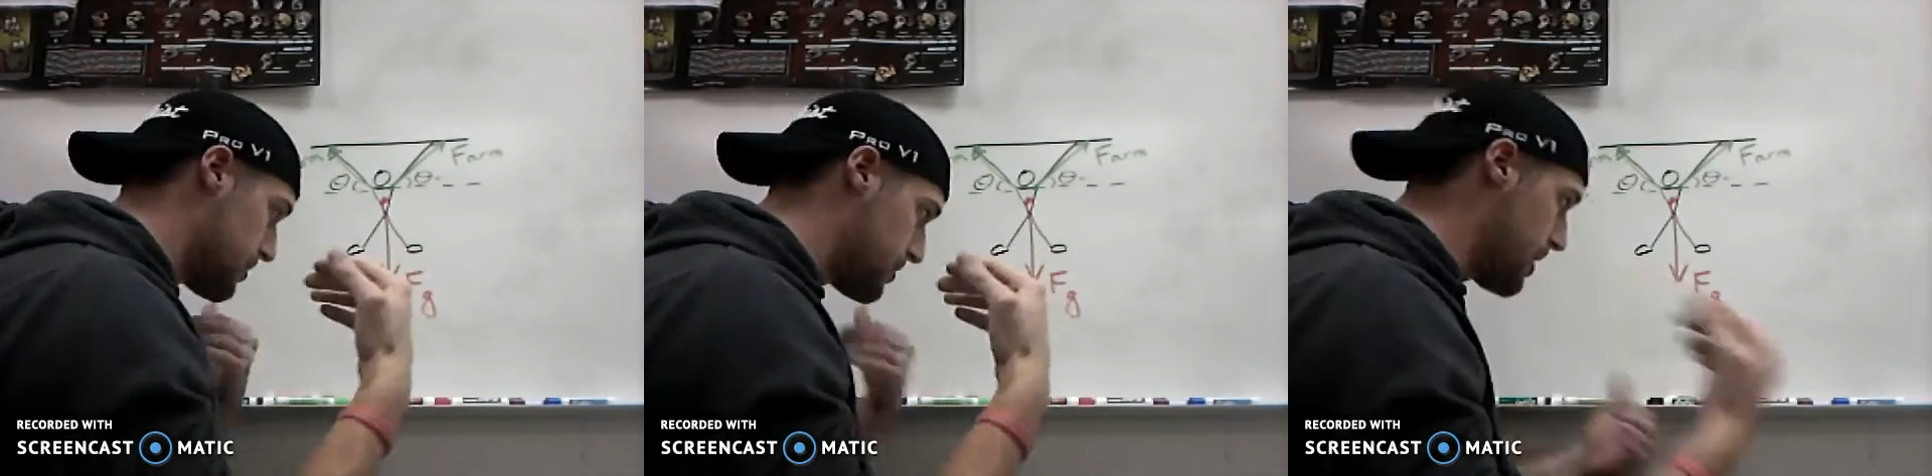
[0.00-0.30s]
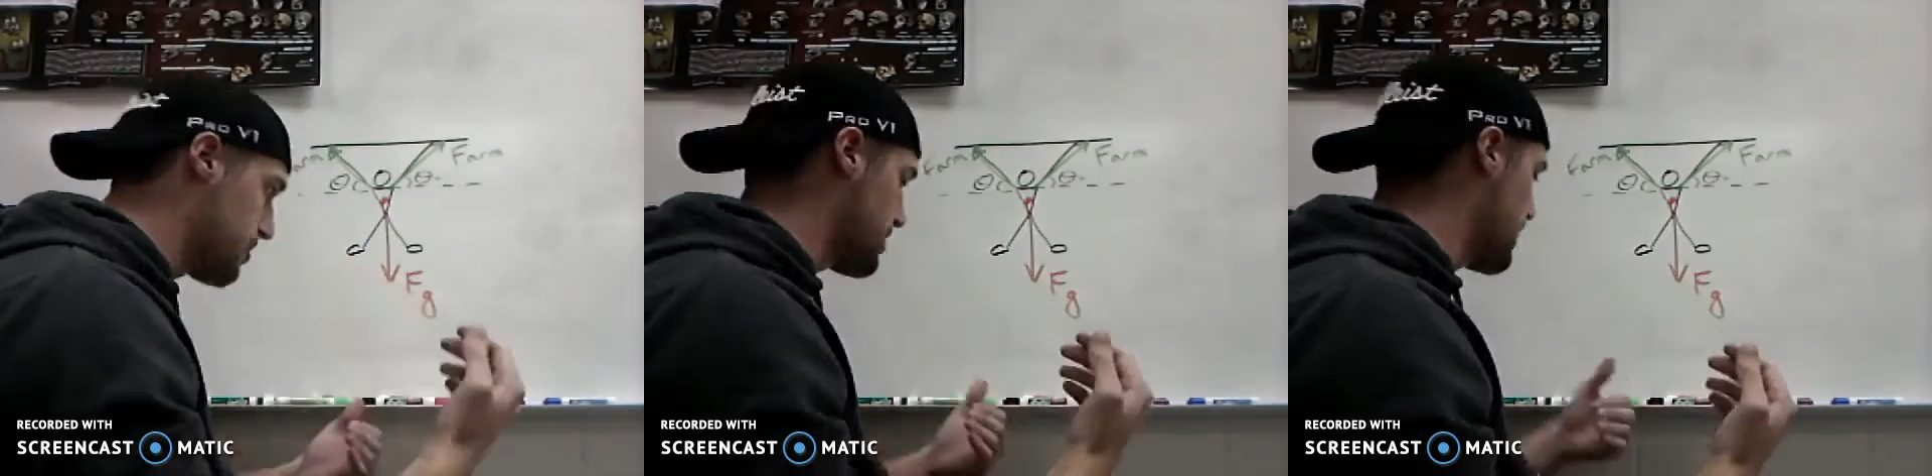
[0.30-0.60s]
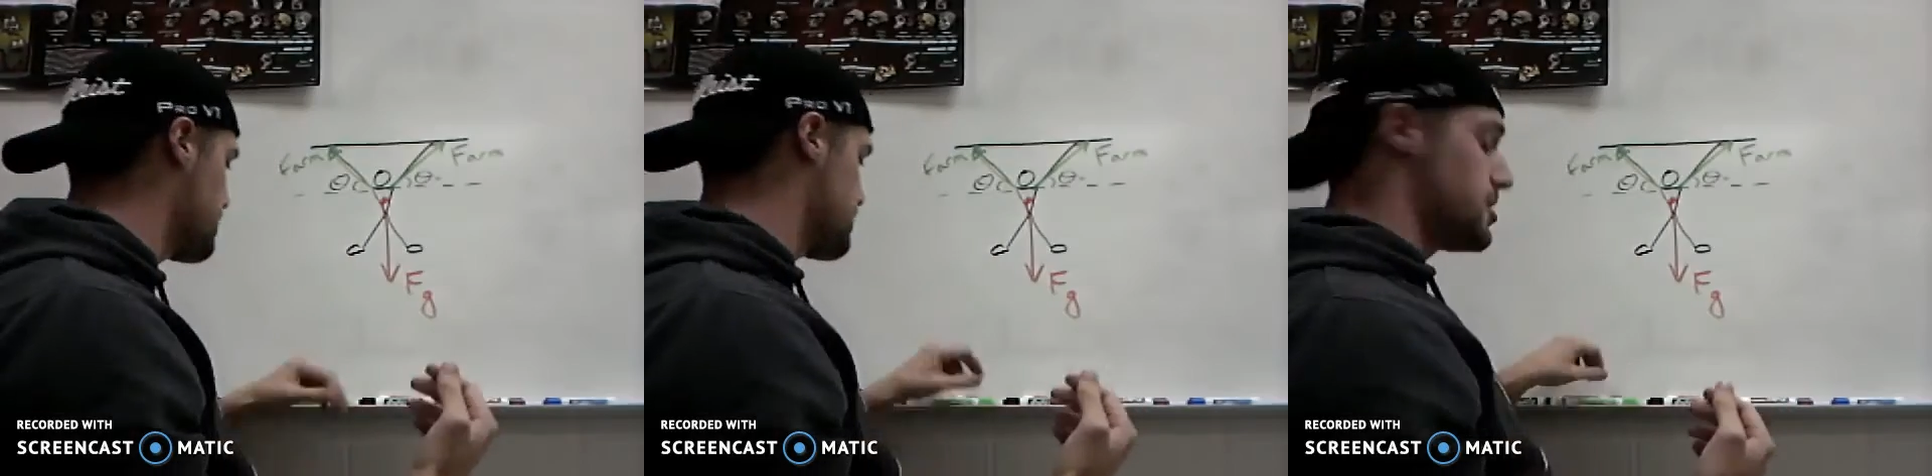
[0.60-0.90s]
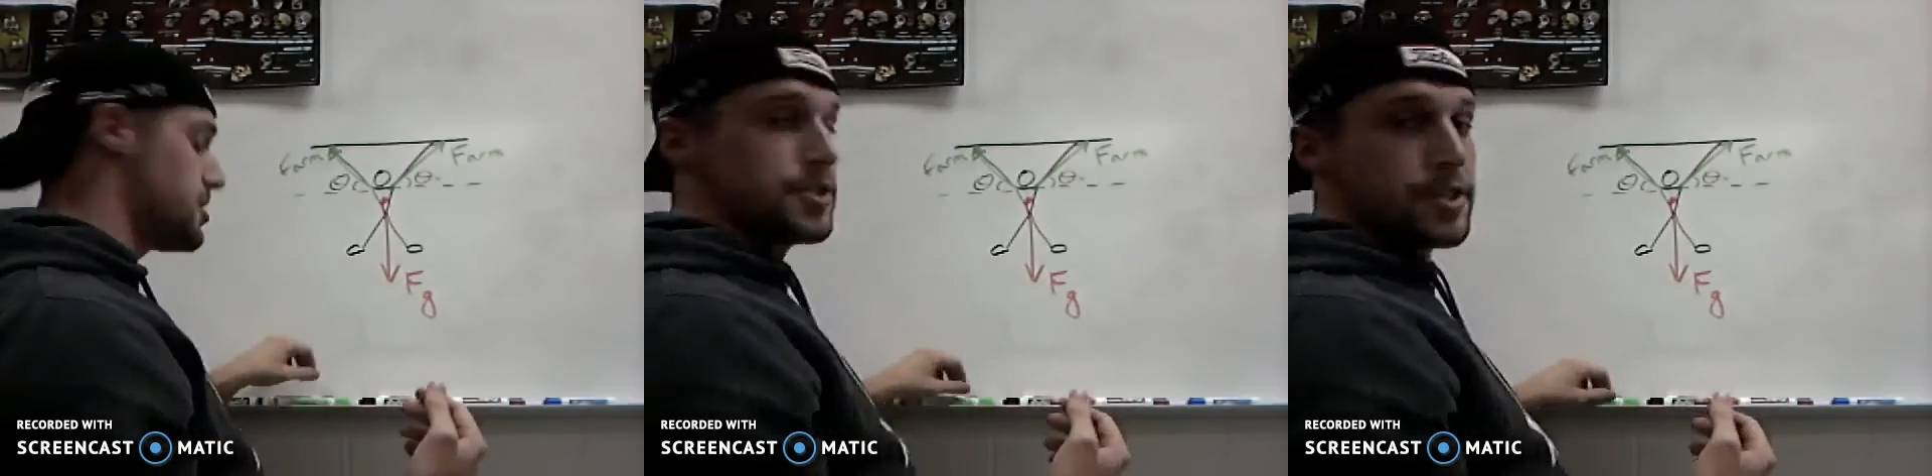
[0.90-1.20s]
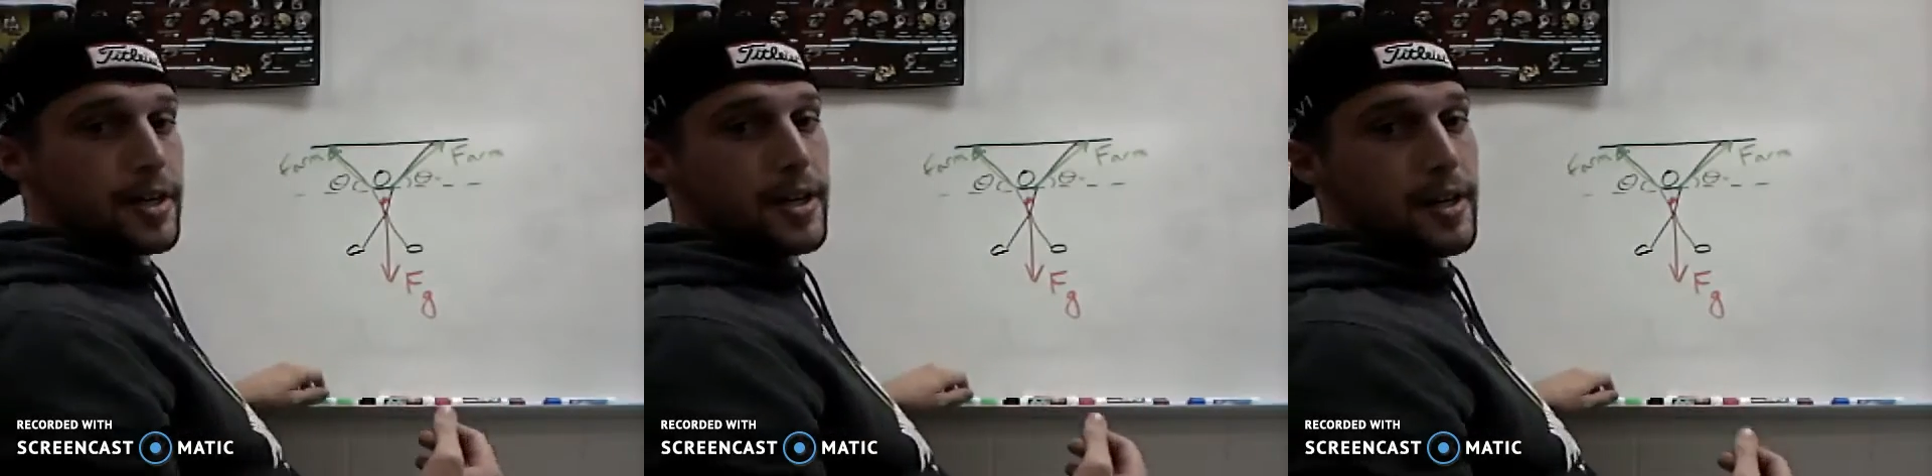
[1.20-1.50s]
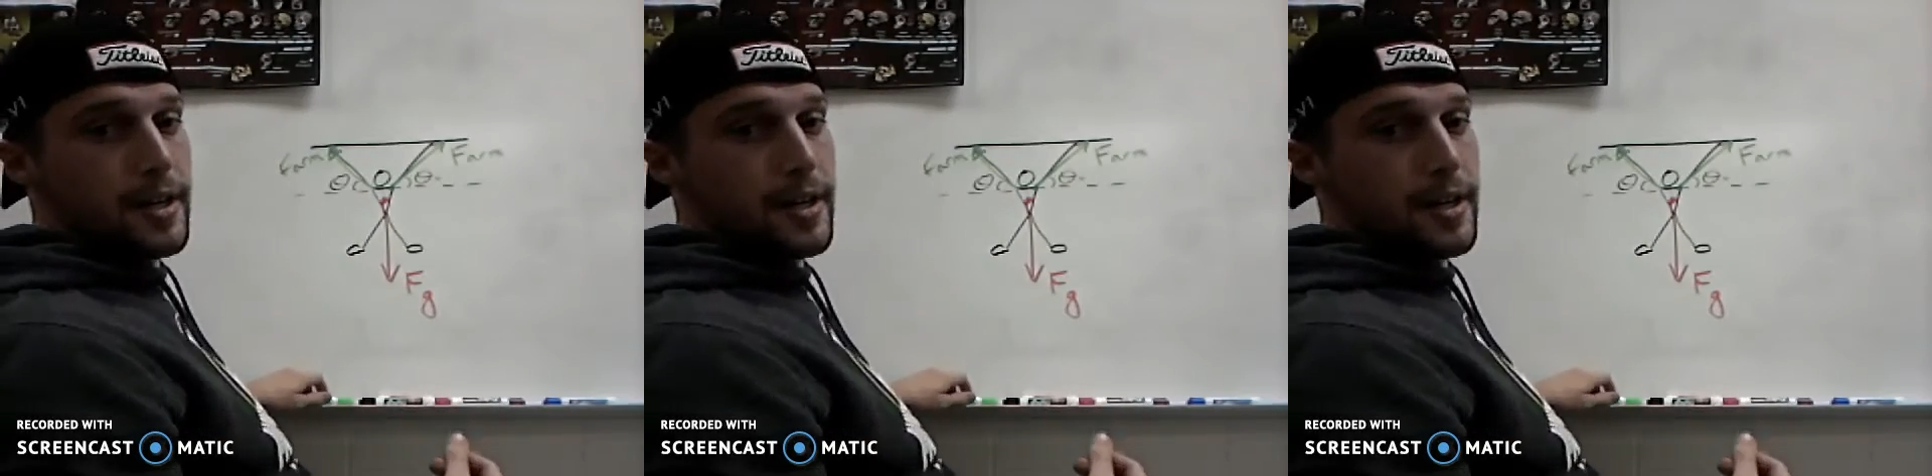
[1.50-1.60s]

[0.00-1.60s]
the same exact procedure